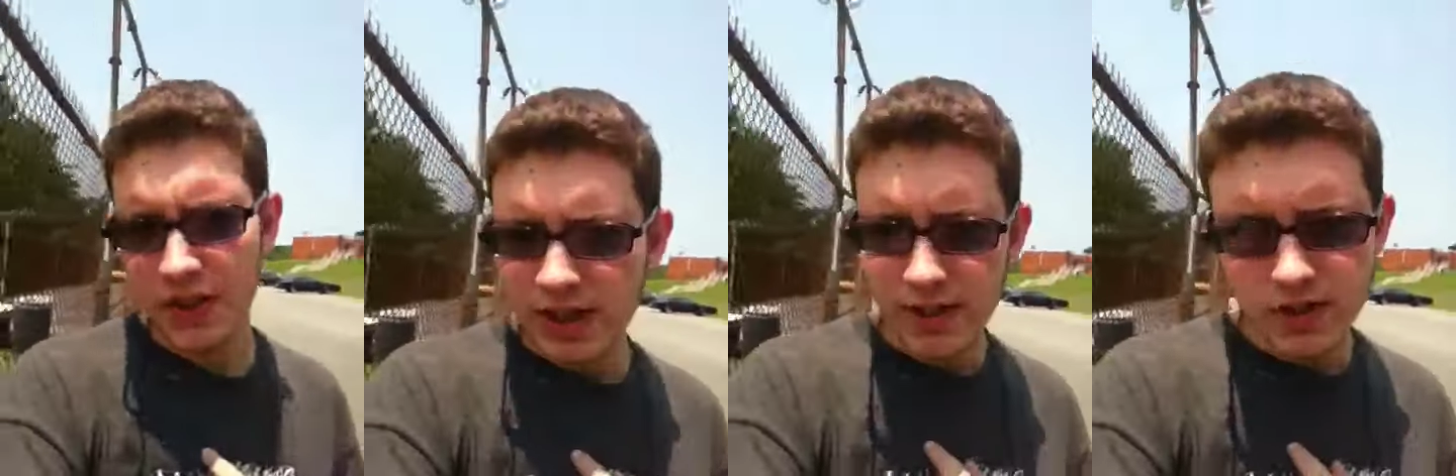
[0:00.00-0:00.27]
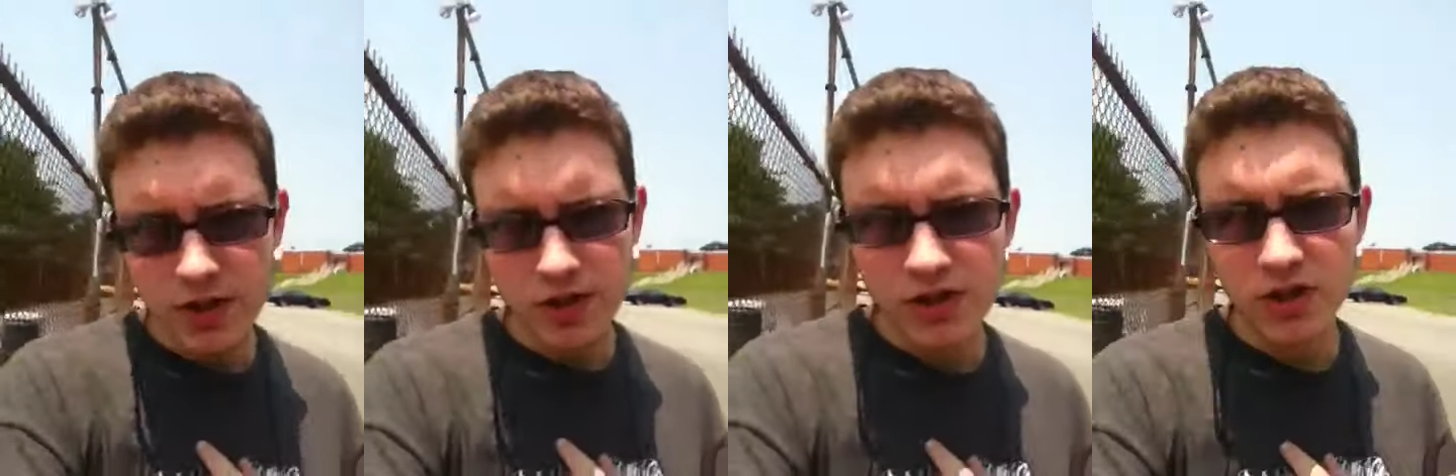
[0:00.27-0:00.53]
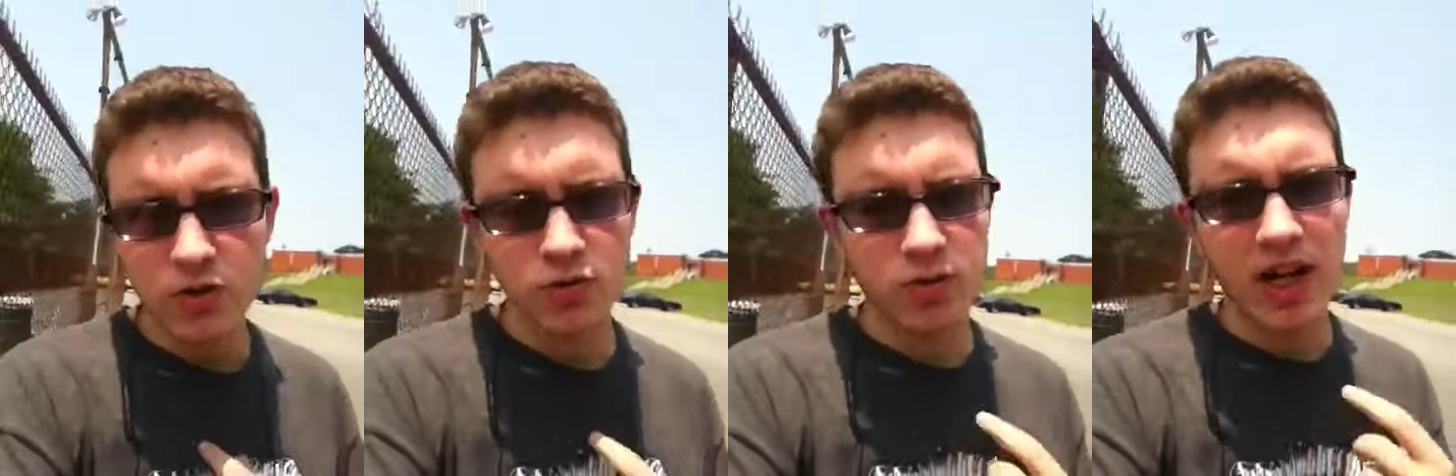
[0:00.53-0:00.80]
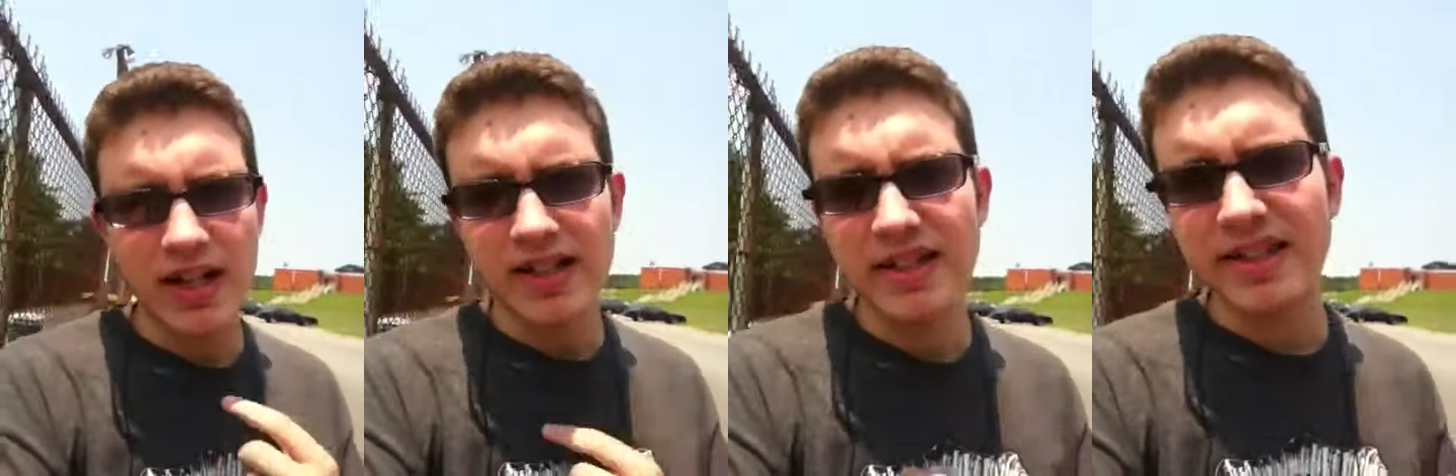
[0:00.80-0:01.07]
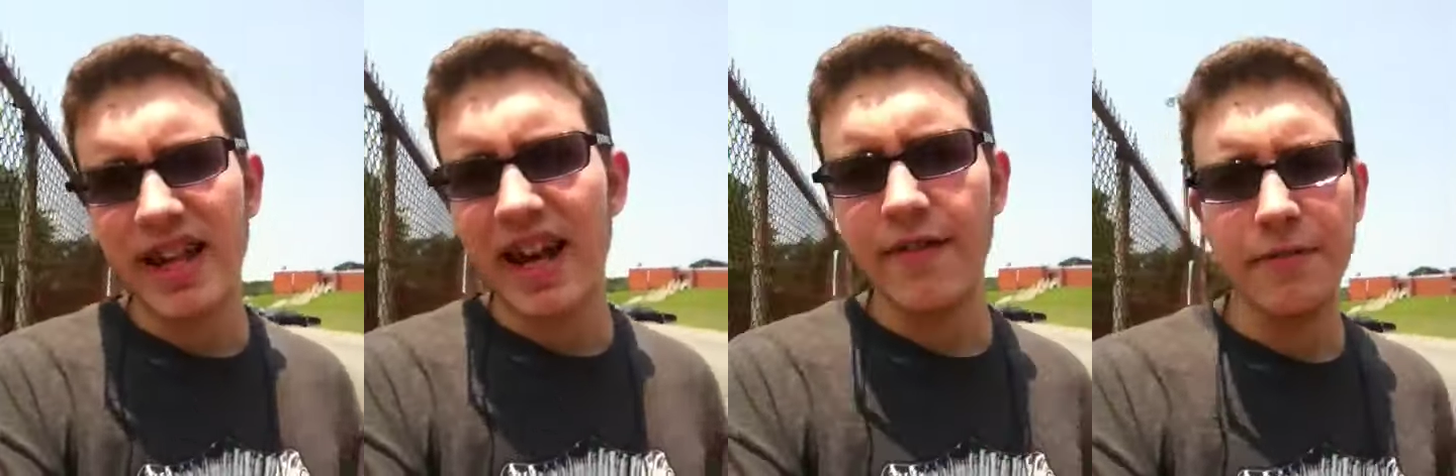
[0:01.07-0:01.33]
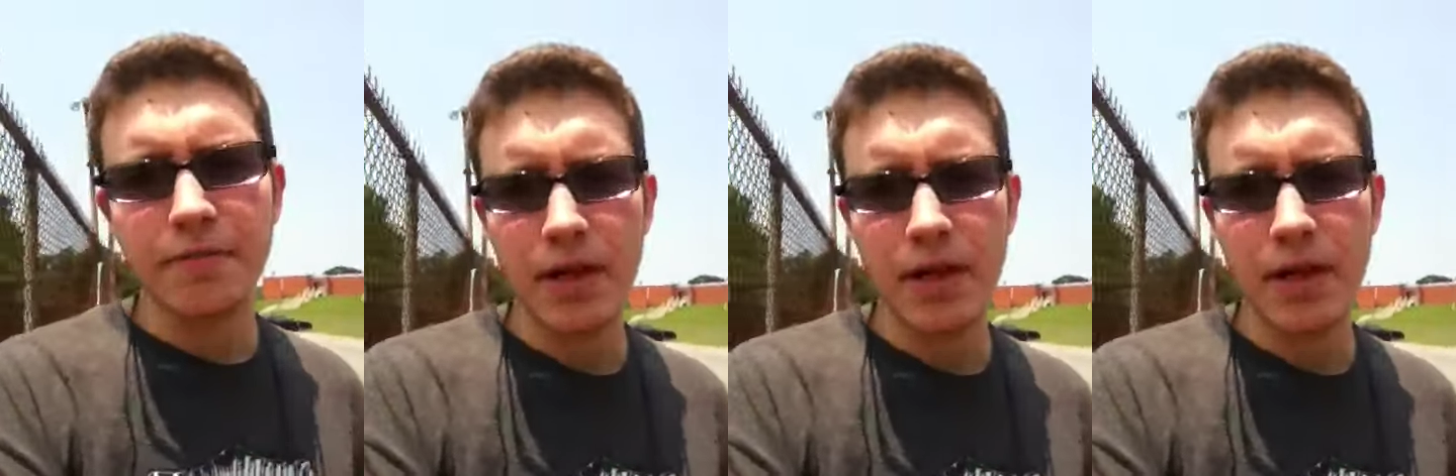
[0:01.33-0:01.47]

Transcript: teachers, great staff